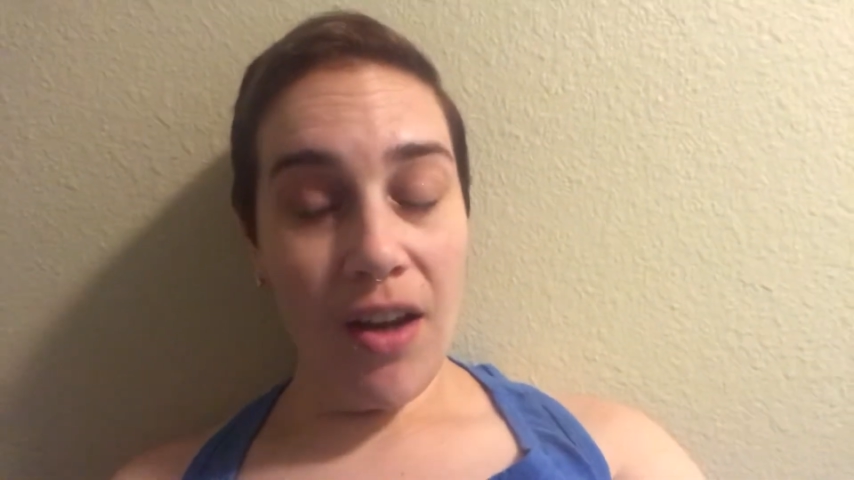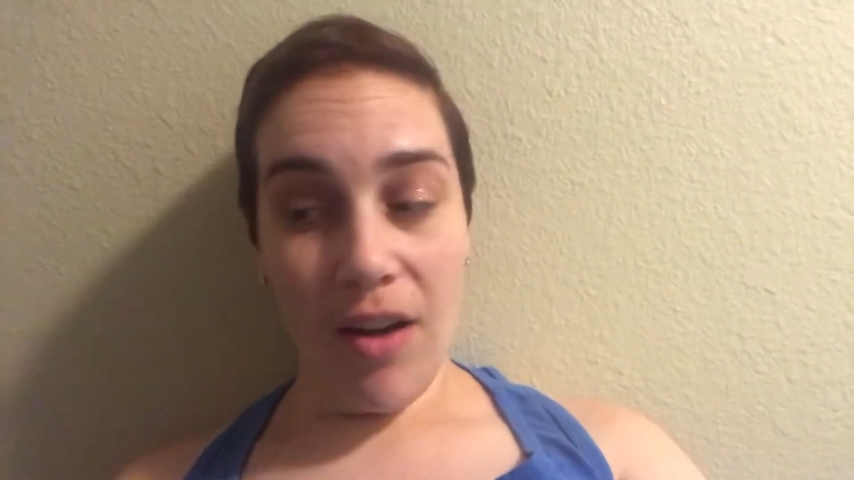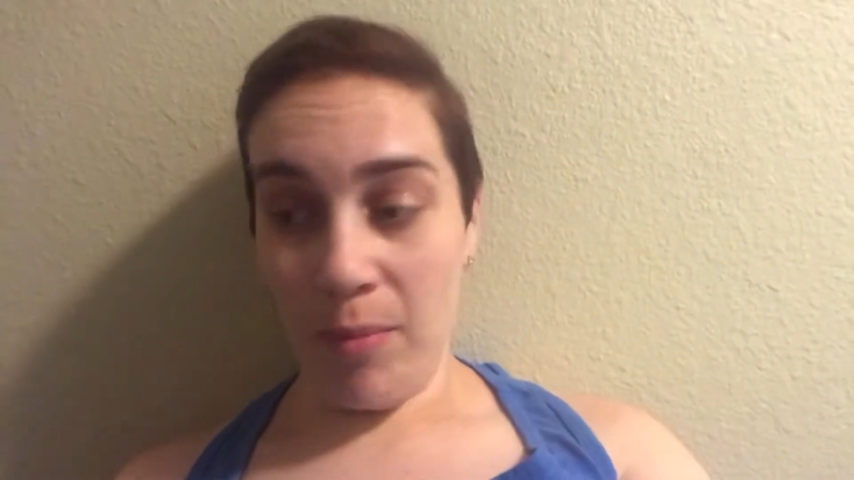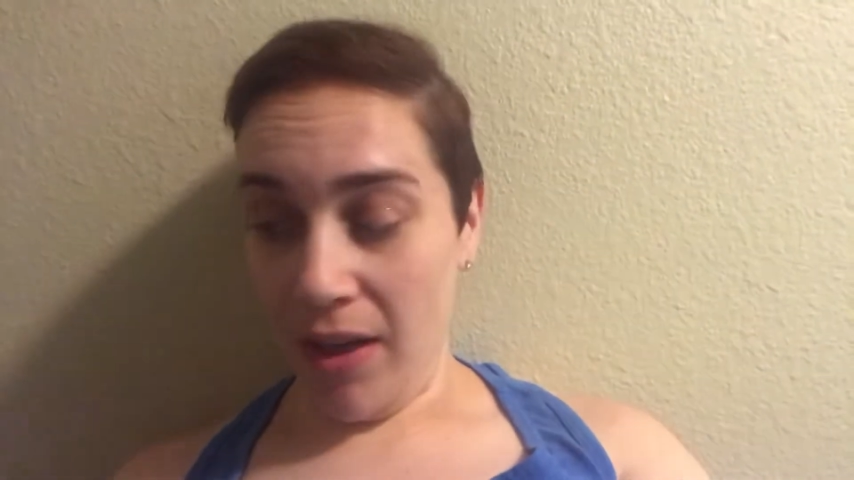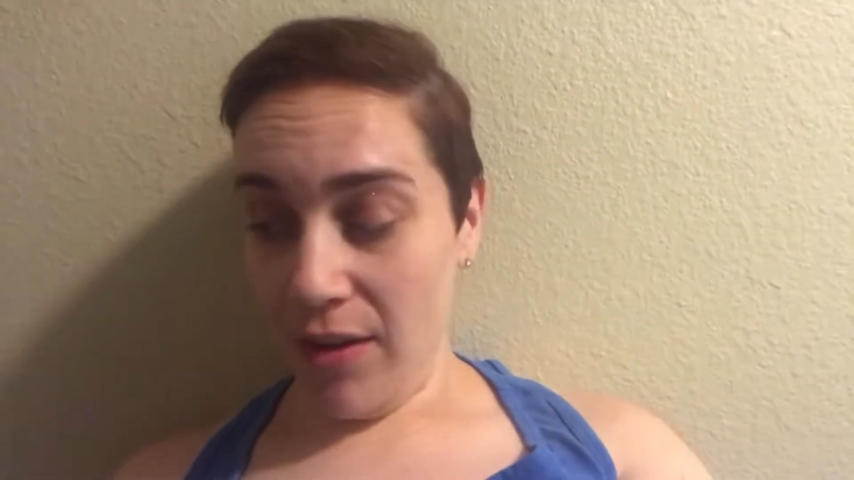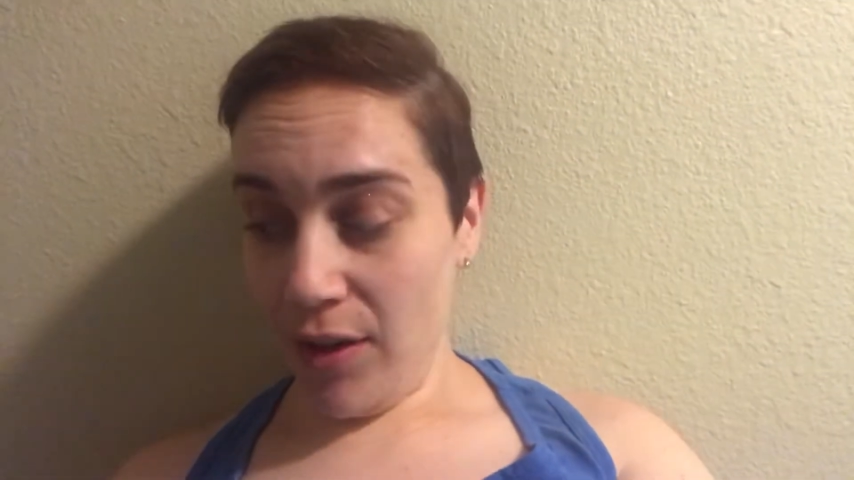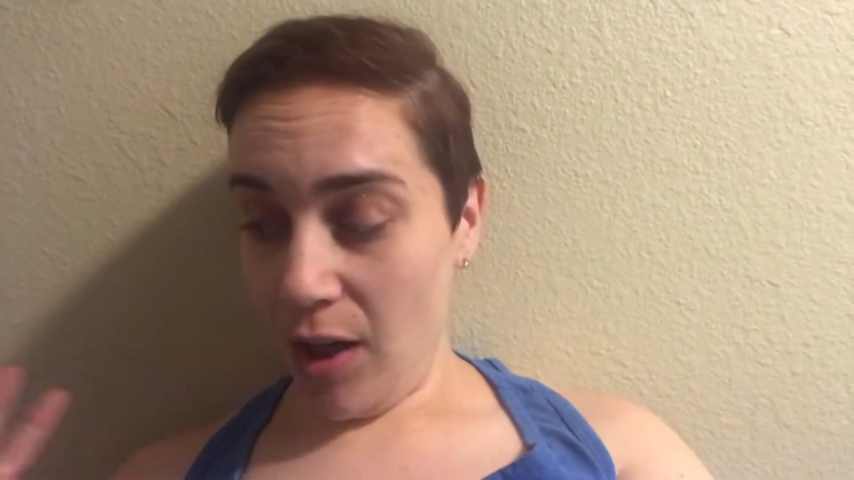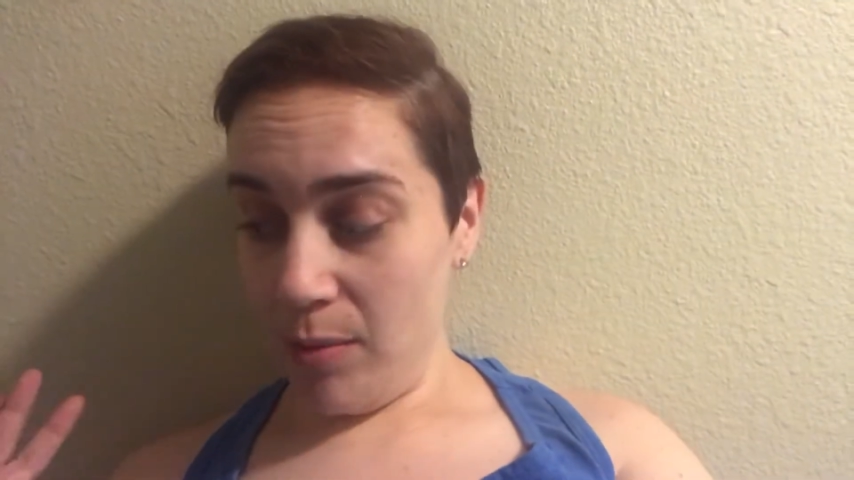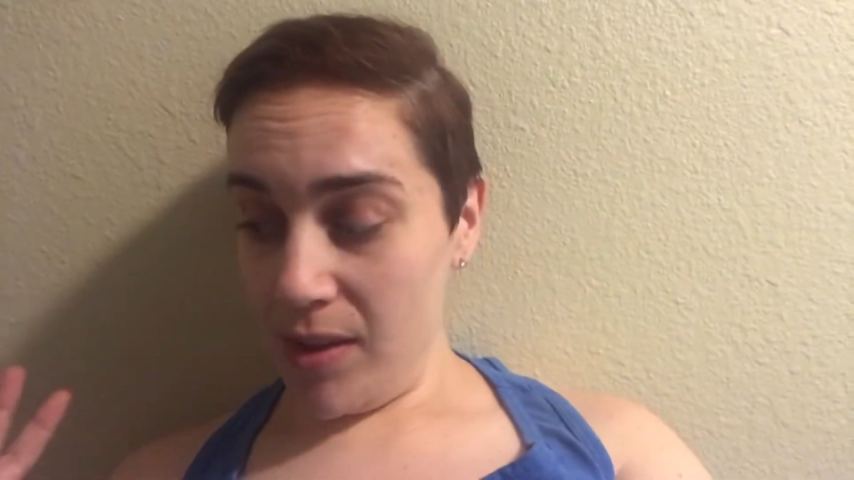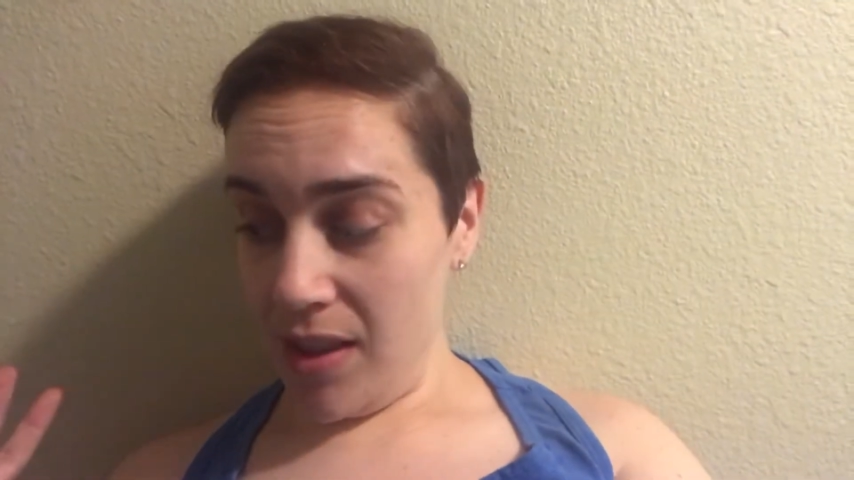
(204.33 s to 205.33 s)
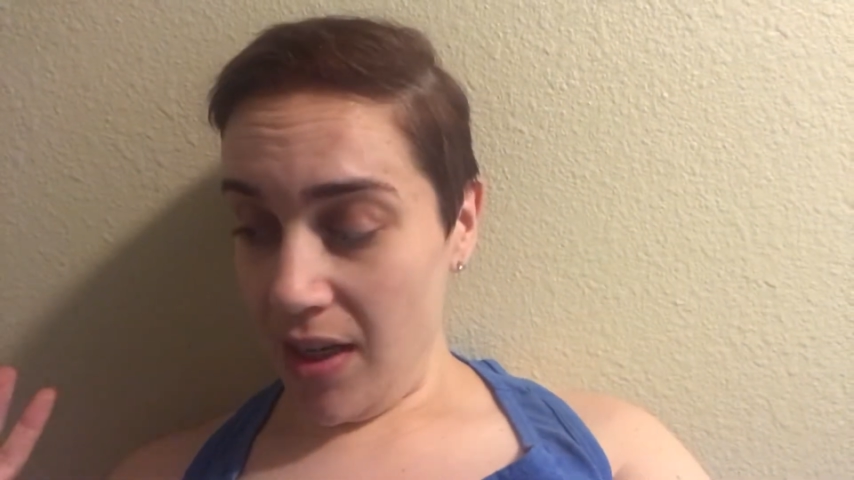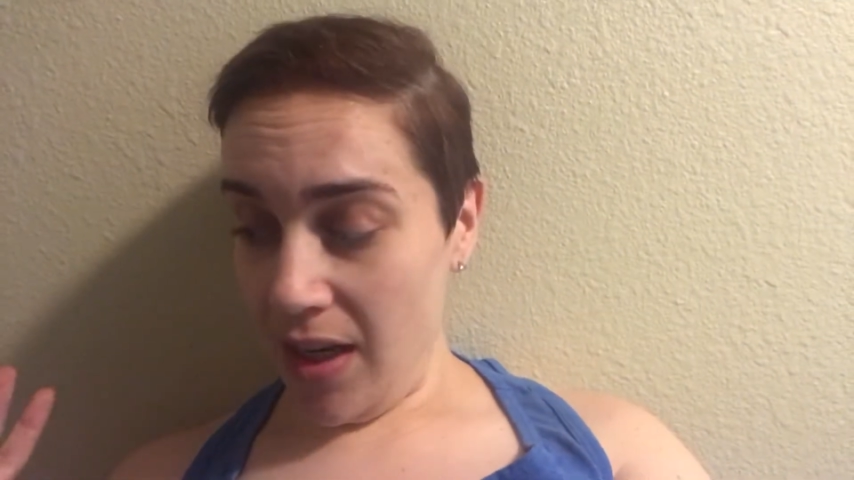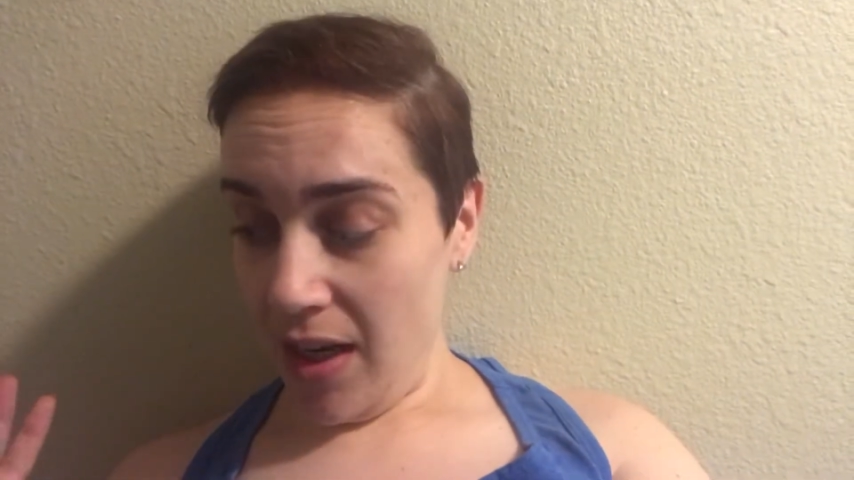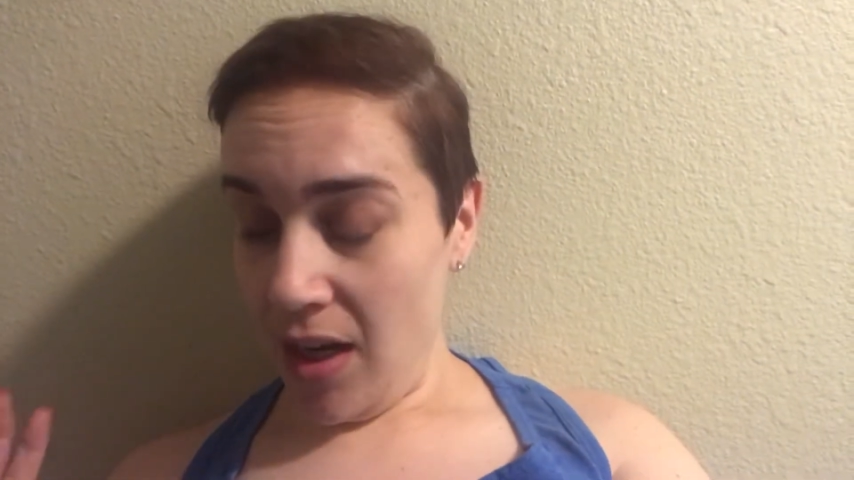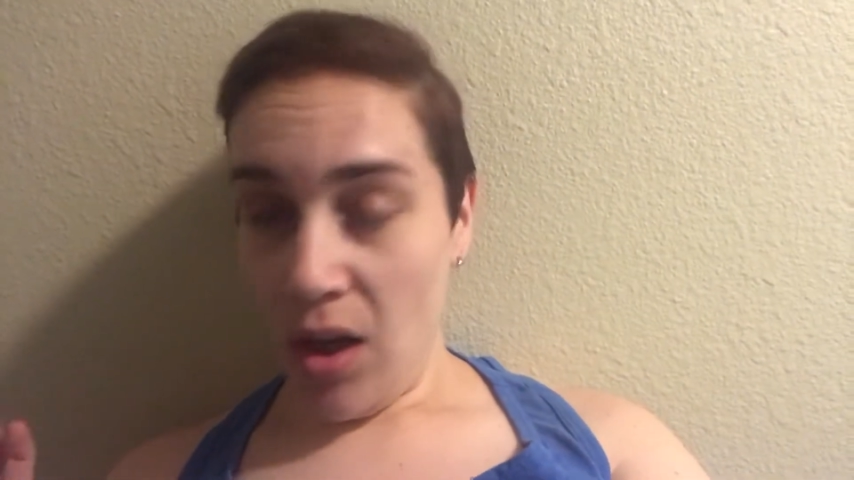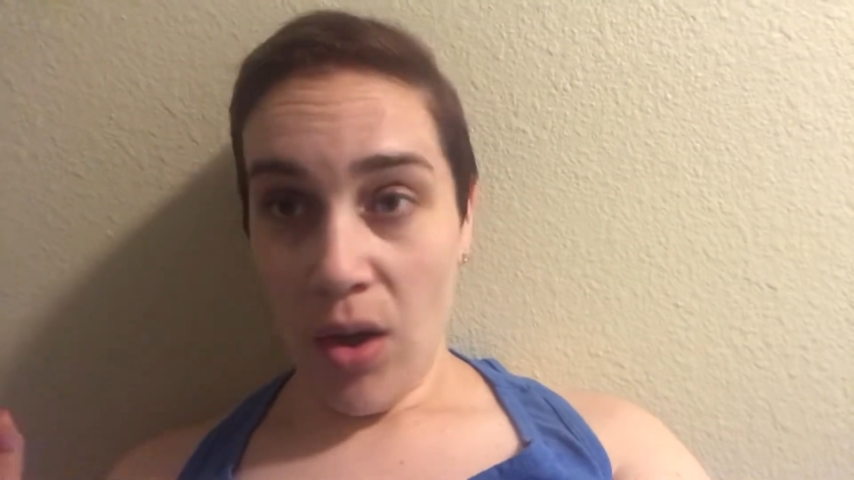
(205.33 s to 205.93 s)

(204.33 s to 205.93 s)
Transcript: All my other carbs today